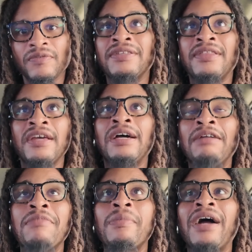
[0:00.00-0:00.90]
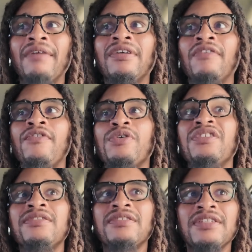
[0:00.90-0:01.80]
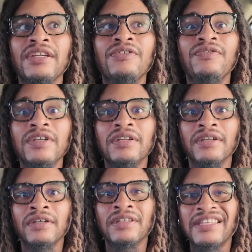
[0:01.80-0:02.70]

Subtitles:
because I remember having a very distinct feeling